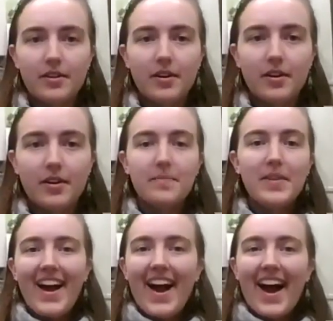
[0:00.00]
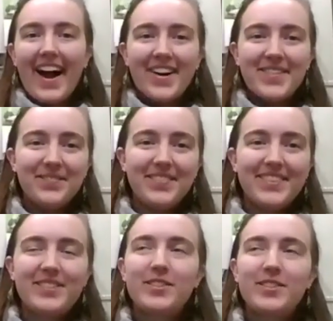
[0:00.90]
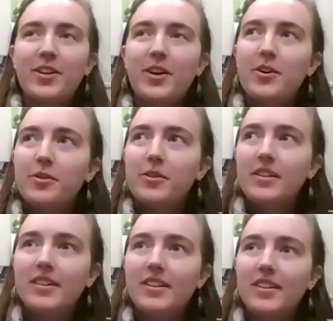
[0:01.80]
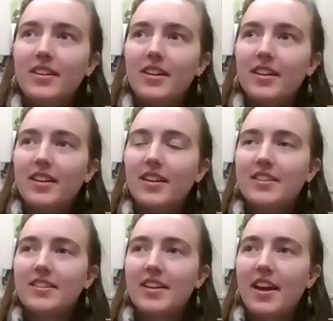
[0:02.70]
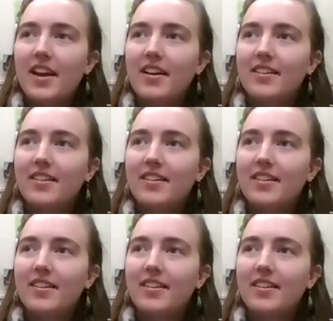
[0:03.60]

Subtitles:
Okay. So let's see.